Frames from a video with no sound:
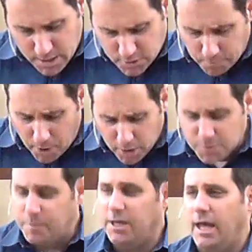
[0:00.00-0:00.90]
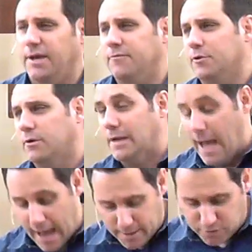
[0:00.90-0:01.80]
So Paul's behavior and
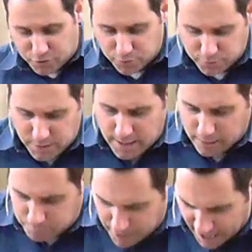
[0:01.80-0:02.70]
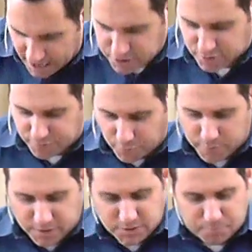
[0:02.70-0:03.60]
attitude and passion for
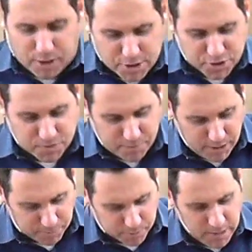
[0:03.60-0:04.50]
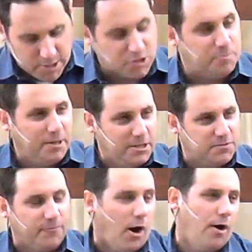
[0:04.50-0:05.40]
these precious people speaks
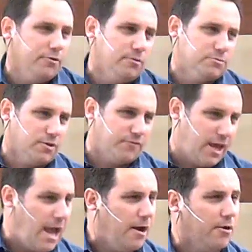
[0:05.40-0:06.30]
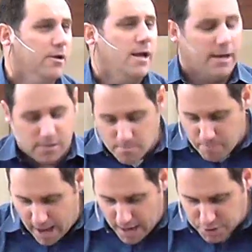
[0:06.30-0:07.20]
volumes of care and
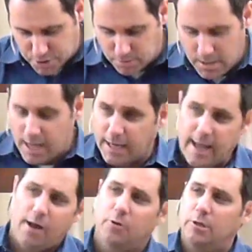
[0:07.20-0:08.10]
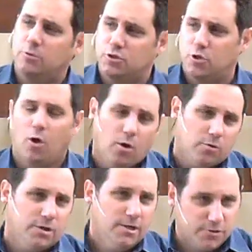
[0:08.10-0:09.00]
compassion and how he was
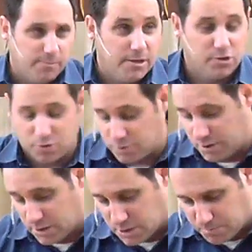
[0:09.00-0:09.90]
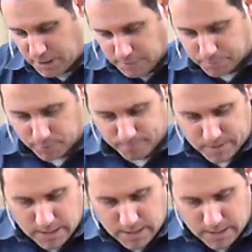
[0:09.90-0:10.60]
called to minister to these people.